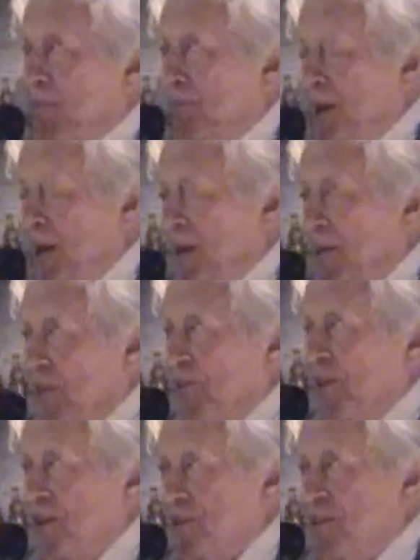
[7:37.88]
had been in the
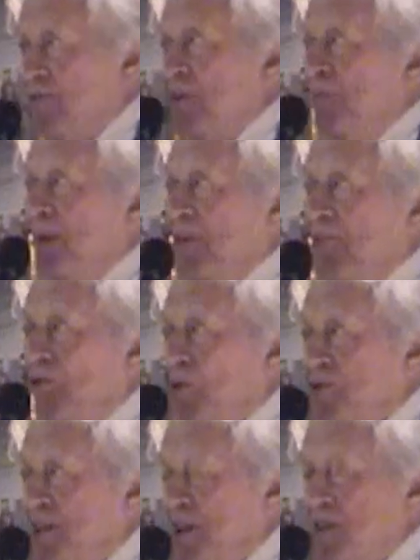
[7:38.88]
theatre for about
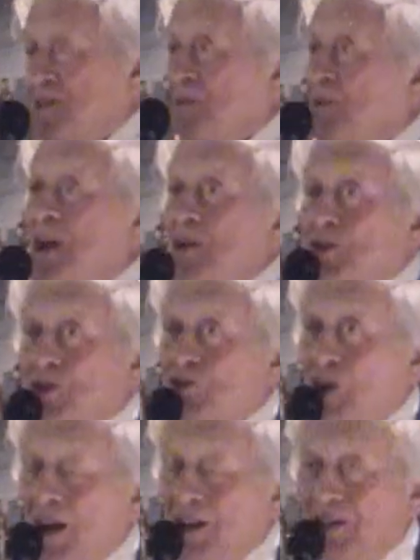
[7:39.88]
40 years. It was
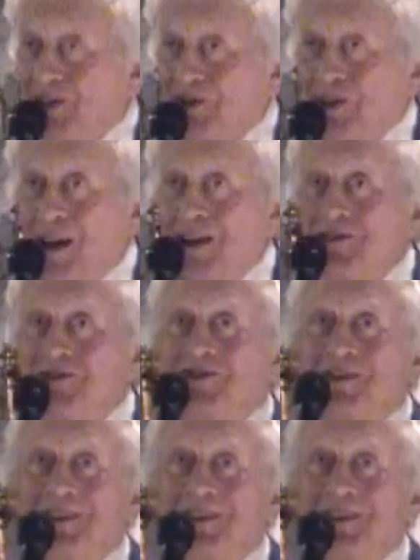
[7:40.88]
slightly strange.